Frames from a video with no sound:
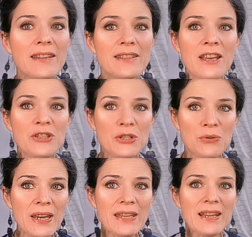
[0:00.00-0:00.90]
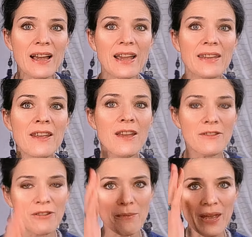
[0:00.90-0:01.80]
a straight line
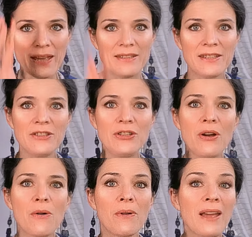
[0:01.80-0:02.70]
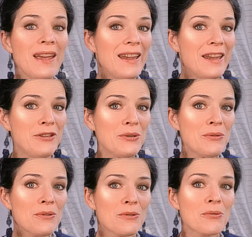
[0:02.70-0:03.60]
from head to toe. If you
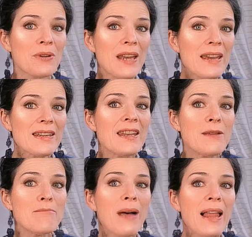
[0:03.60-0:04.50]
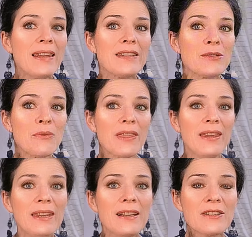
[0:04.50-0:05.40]
create an imbalance with
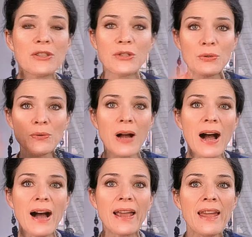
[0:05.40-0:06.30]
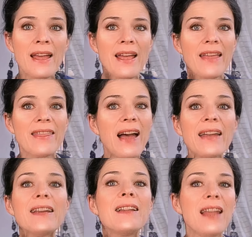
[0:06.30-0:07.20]
heels too high, that
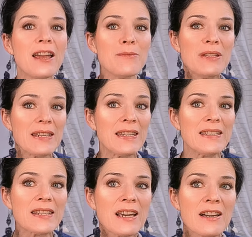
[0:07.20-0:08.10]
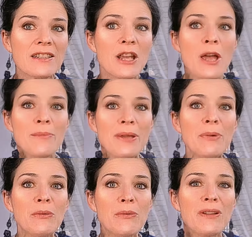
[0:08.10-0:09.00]
alignment is cut. People
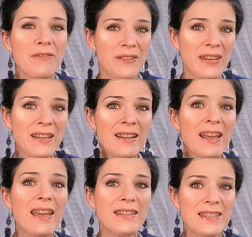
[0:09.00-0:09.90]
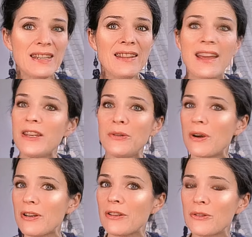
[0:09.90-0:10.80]
will feel and see that you are
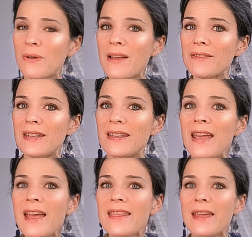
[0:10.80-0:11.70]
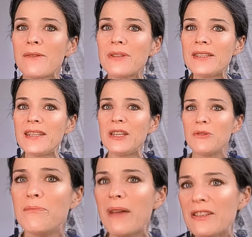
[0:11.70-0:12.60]
not grounded. They will see you
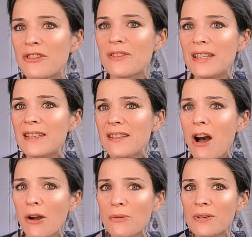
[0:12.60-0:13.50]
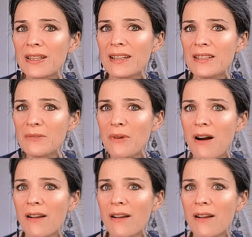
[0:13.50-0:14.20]
bend your knees awkwardly to walk,